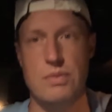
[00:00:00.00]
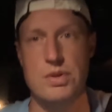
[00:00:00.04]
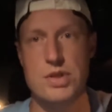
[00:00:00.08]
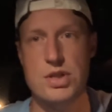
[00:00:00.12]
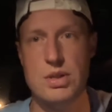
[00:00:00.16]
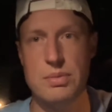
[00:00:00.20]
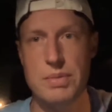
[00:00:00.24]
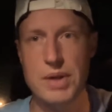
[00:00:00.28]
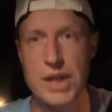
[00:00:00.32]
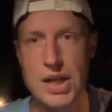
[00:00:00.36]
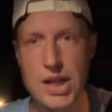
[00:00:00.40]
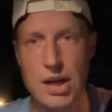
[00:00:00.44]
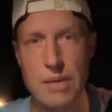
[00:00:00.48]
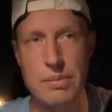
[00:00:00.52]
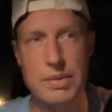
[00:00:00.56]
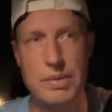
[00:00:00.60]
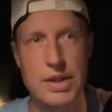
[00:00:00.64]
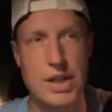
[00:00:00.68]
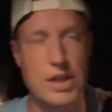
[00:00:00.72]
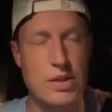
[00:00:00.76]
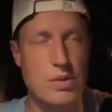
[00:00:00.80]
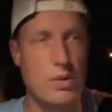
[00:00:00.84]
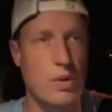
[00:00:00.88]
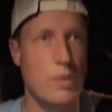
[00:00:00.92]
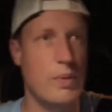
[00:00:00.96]
We should be coming
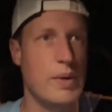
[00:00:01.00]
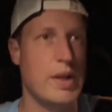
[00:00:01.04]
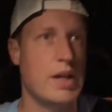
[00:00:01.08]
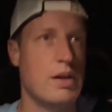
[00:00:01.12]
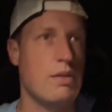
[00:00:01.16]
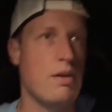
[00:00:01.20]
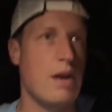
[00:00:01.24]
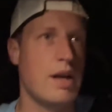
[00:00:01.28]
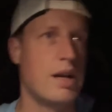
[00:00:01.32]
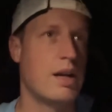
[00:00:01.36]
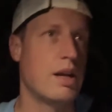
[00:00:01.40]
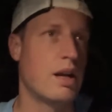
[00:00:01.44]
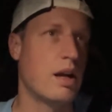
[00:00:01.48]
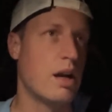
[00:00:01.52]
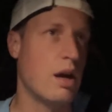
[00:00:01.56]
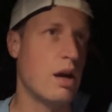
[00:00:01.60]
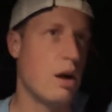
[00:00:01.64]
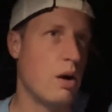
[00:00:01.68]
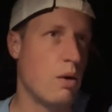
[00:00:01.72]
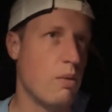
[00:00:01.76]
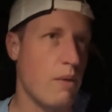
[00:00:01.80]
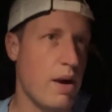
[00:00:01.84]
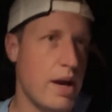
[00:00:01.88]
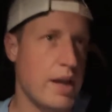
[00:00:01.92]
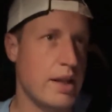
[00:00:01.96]
into a week ready to
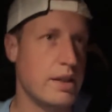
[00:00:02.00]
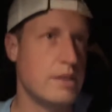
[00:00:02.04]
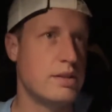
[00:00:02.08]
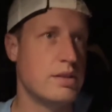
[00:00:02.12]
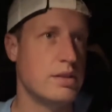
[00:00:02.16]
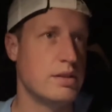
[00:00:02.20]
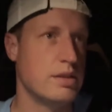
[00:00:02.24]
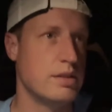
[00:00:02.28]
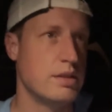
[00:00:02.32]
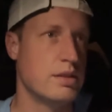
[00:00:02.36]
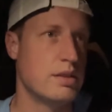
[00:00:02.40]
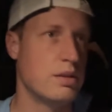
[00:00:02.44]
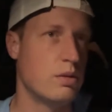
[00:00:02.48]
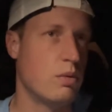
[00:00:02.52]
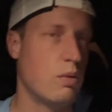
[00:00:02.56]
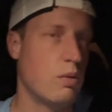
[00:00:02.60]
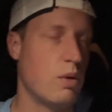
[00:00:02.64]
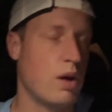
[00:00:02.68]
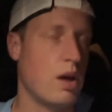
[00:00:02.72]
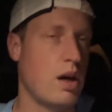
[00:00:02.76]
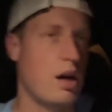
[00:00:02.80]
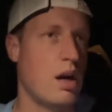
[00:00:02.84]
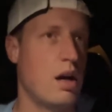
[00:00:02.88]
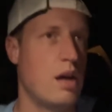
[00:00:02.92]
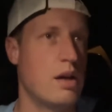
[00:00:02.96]
go, ready to, to
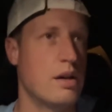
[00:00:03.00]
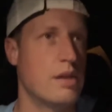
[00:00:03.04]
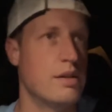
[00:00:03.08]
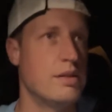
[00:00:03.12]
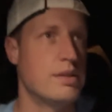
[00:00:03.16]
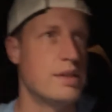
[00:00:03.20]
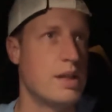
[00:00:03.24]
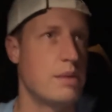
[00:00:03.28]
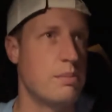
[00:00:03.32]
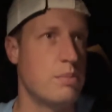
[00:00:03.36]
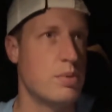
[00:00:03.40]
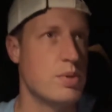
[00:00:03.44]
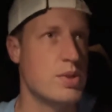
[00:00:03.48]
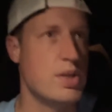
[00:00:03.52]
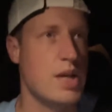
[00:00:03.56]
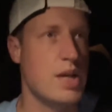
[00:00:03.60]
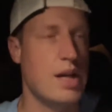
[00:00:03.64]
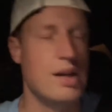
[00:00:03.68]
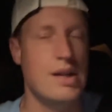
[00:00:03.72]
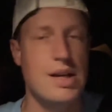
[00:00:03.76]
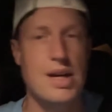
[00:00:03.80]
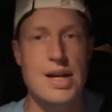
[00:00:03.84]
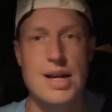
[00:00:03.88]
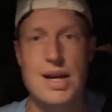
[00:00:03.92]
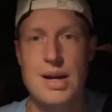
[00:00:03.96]
work
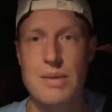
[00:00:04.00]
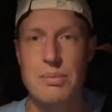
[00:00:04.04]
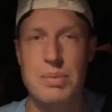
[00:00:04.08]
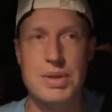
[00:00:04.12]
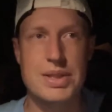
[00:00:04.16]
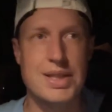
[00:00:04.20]
110%.